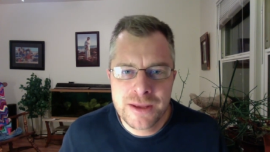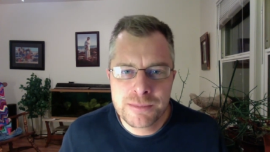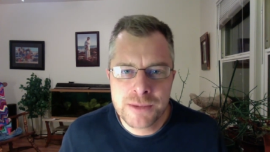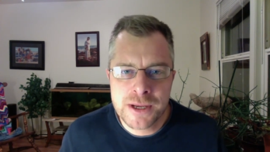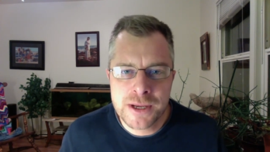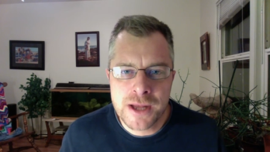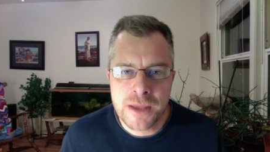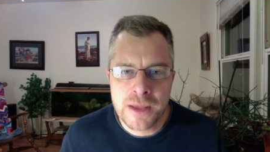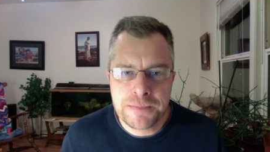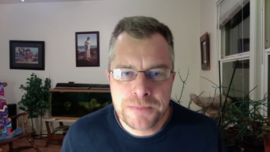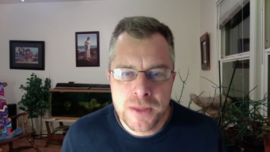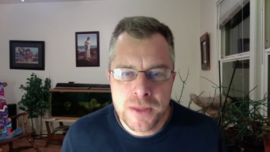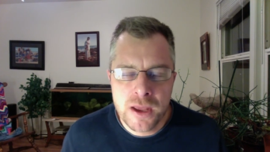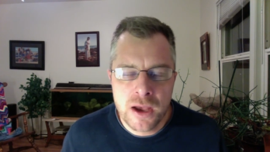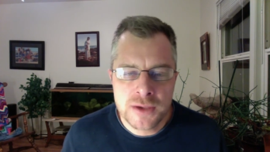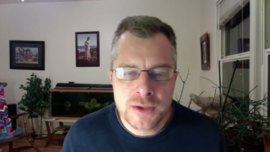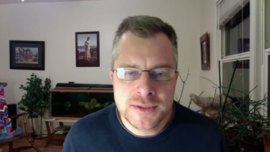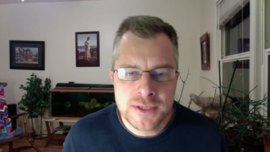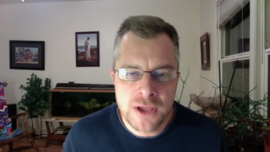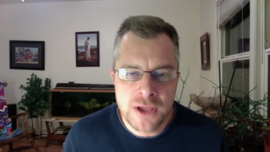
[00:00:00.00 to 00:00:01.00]
But uh,
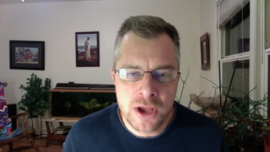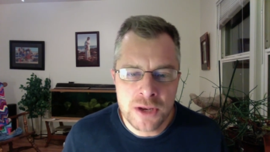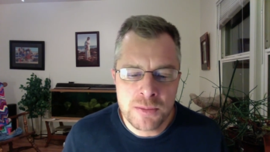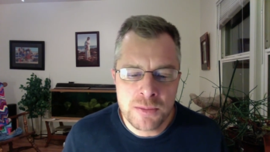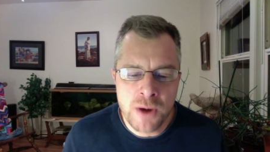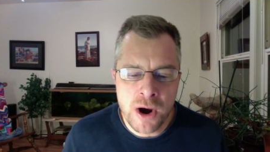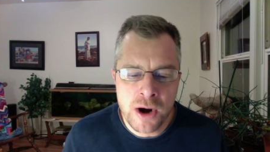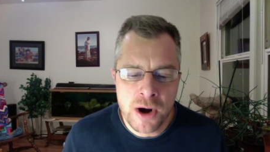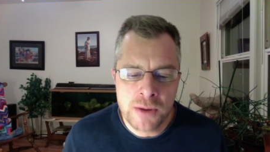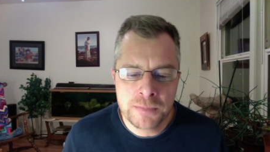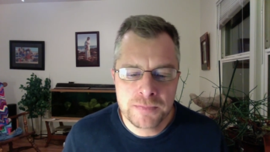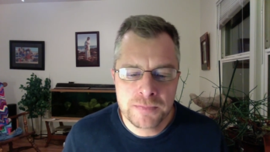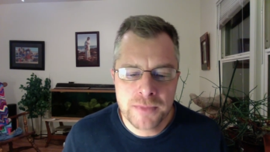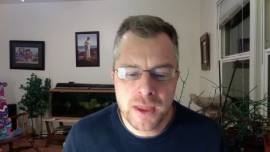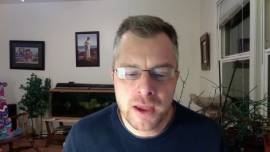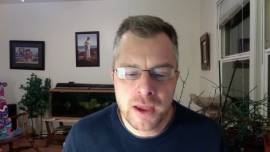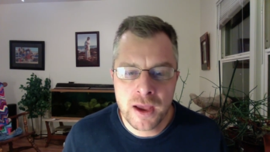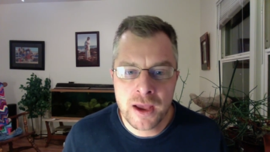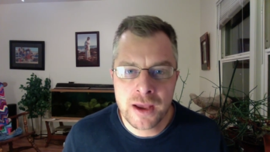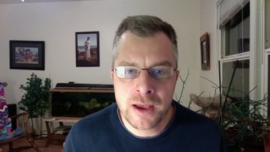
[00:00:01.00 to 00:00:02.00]
I'll see y'all tomorrow.
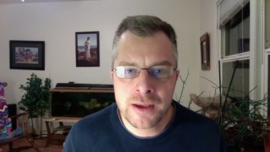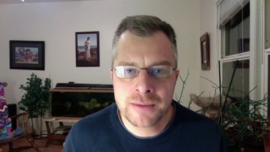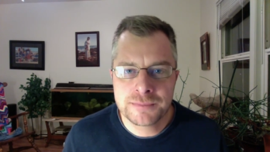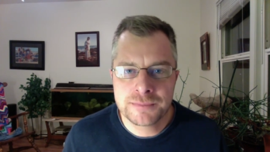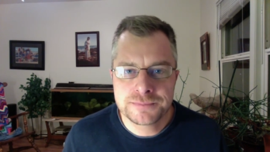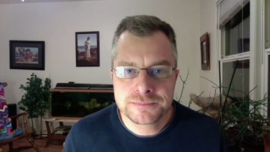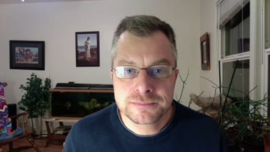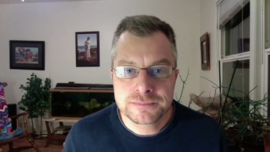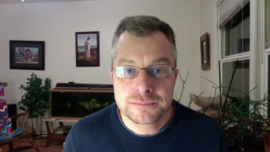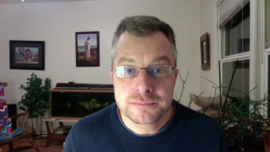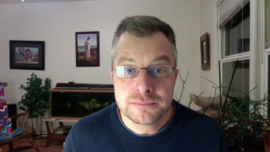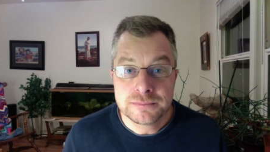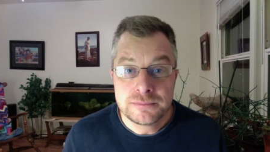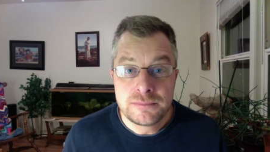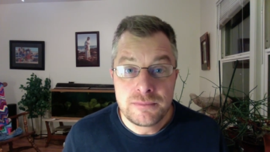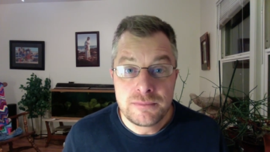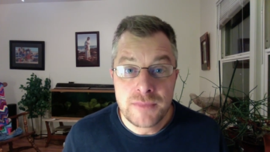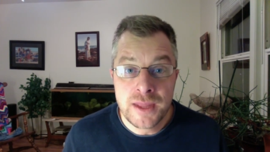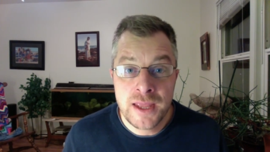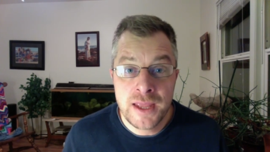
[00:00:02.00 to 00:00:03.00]
Uh,
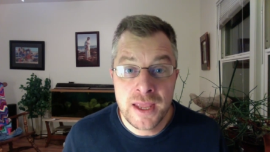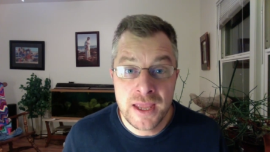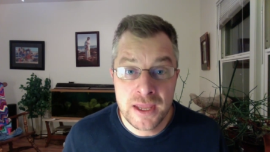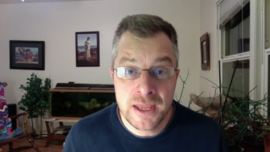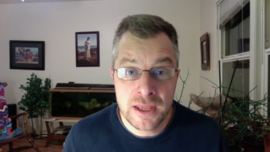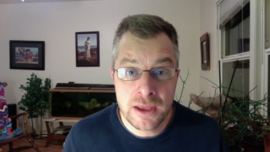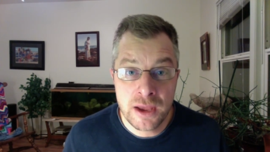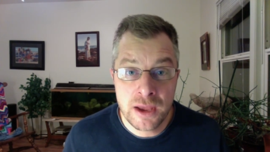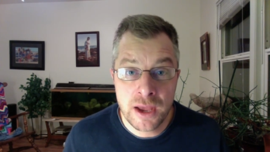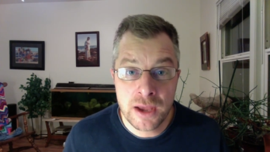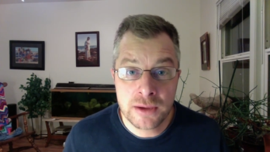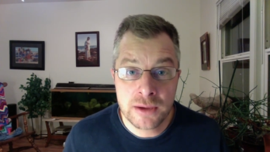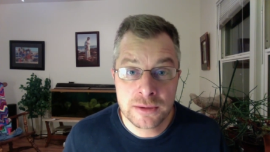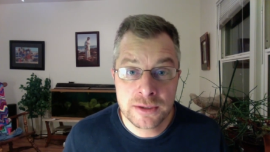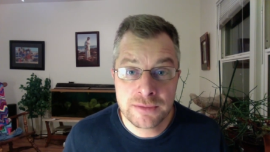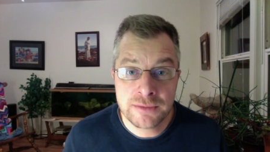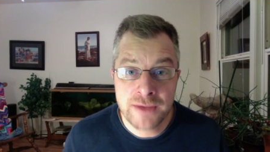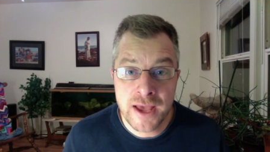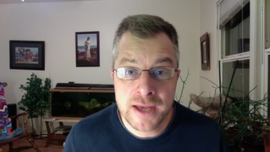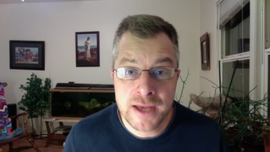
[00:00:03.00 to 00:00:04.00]
hey, uh,
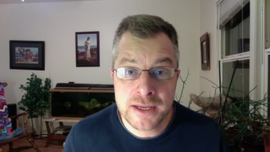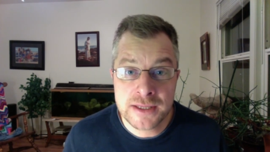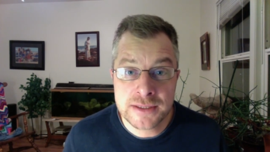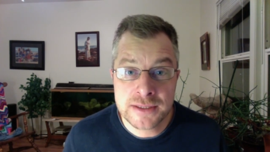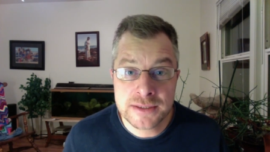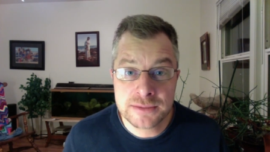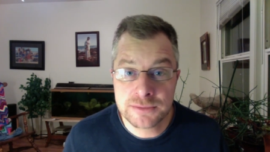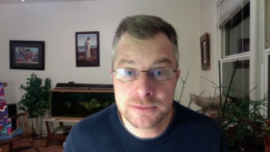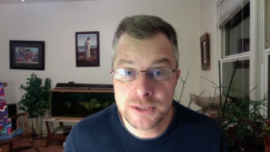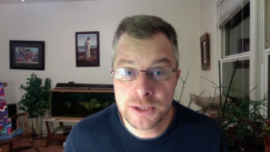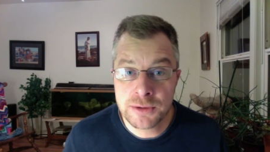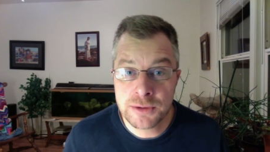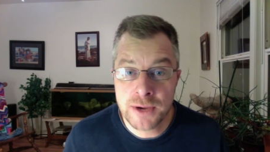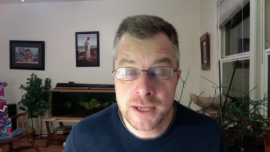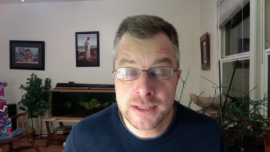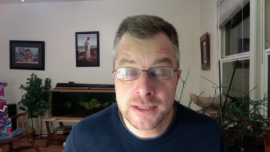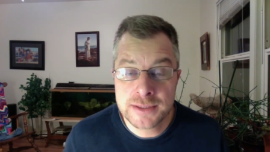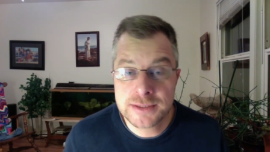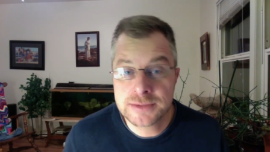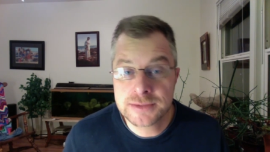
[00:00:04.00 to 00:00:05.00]
Nevadans,
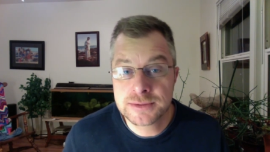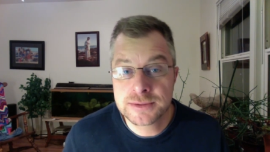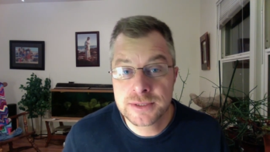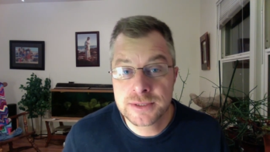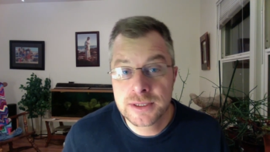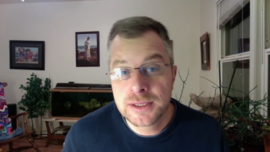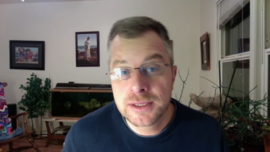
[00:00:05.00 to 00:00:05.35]
Renoites,